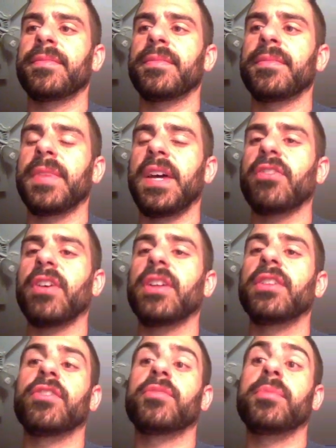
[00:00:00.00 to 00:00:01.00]
I draw a
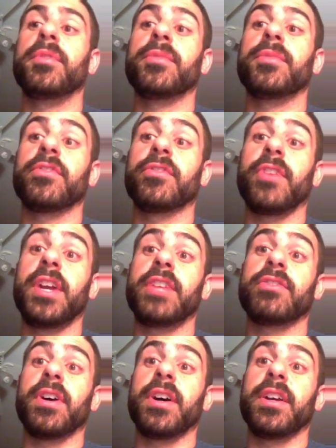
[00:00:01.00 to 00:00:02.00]
Lotus Bloom, which is a great draw
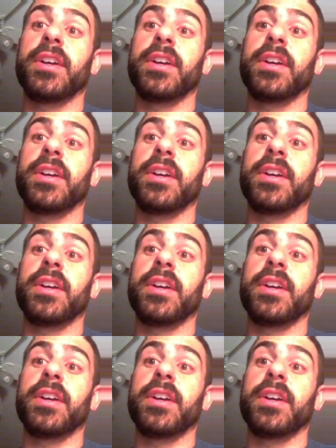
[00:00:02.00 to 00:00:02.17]
here.